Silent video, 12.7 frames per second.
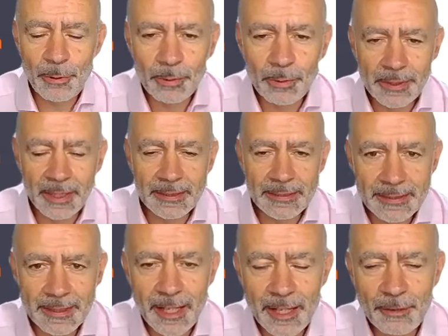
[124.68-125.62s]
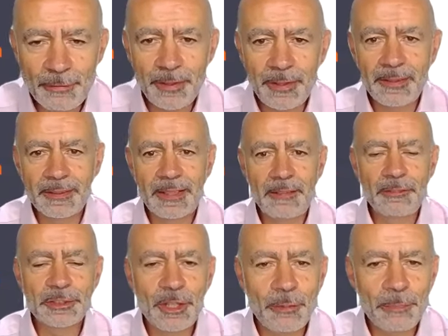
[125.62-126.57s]
Well, thanks for giving
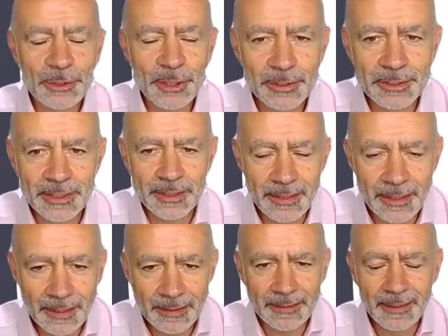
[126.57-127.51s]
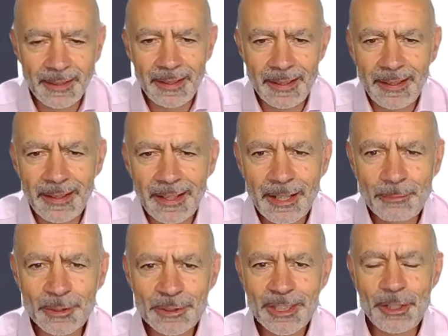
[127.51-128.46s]
us the opportunity. And I
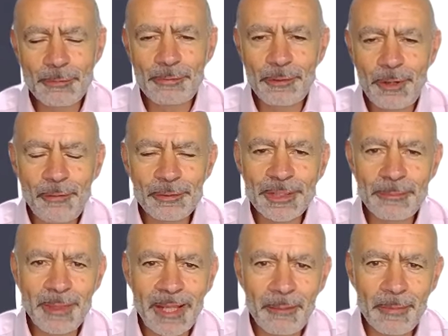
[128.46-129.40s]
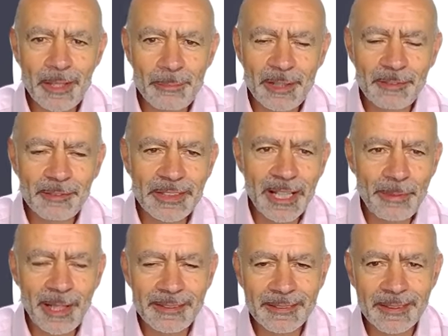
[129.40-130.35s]
must say, you're obviously becoming a bit of a dab
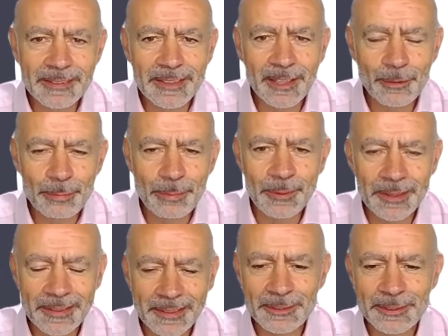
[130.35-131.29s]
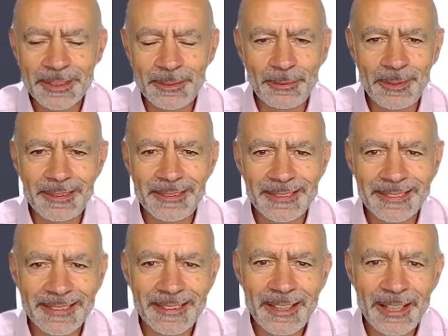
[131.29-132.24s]
hand at this now, Paul, aren't you? So
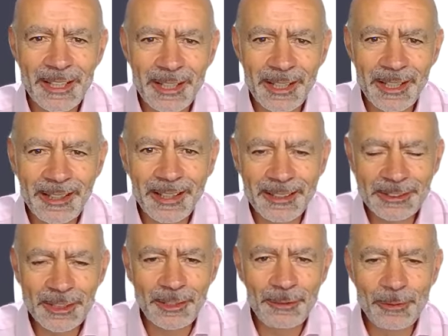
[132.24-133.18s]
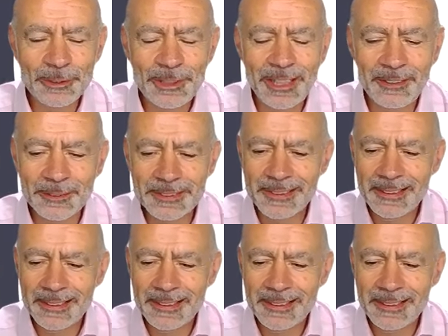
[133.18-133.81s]
late show, watch out.